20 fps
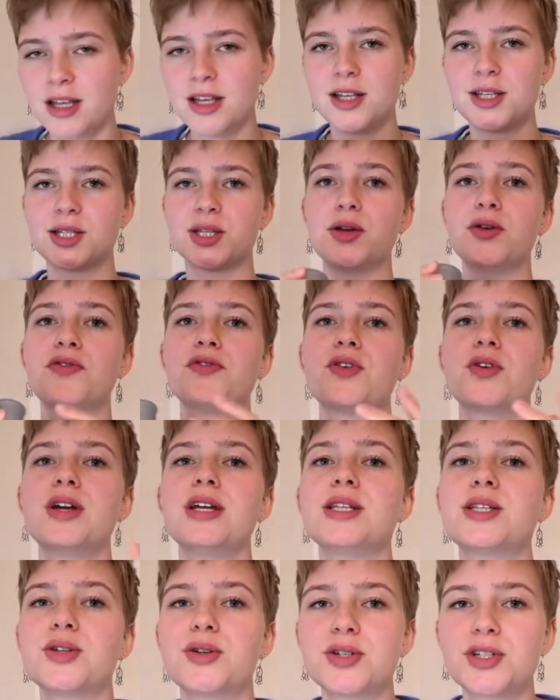So for
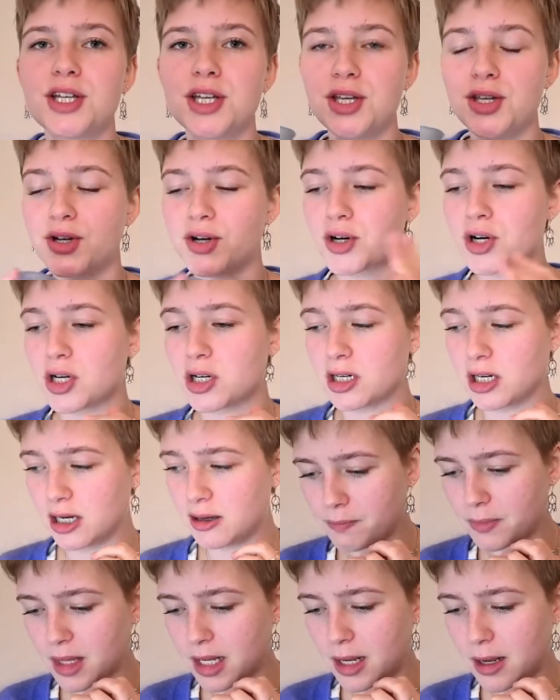inserting your cup,
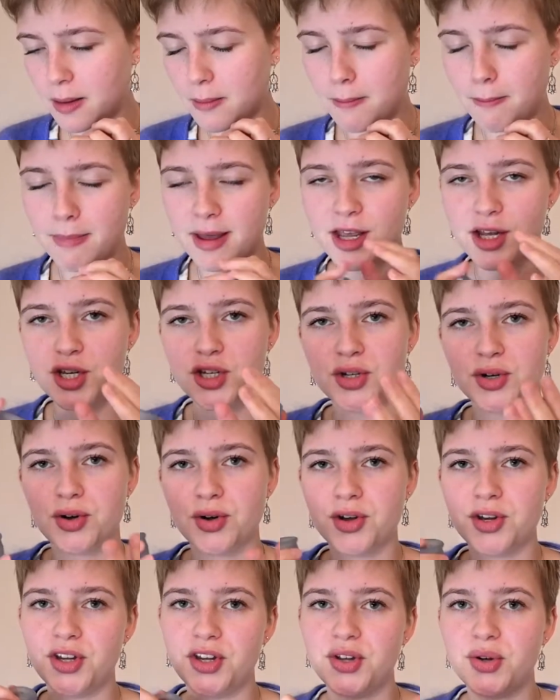make sure
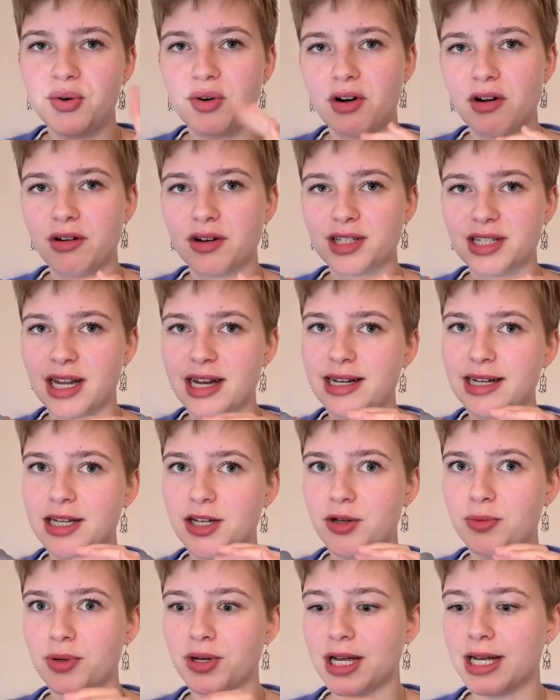you are slightly
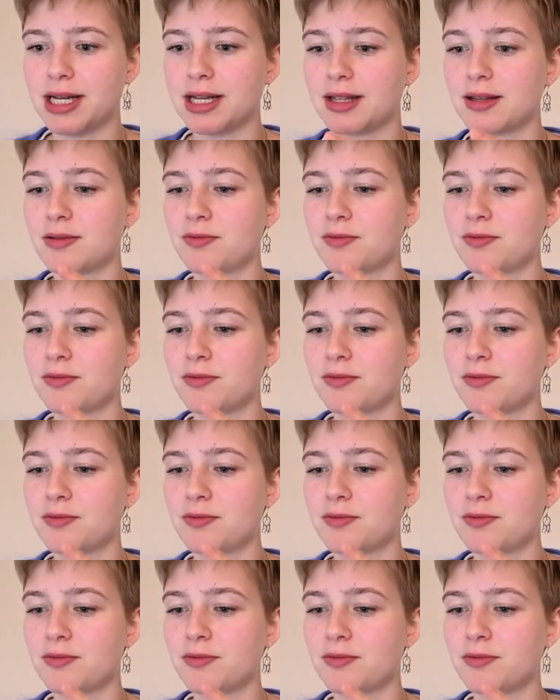lubricated.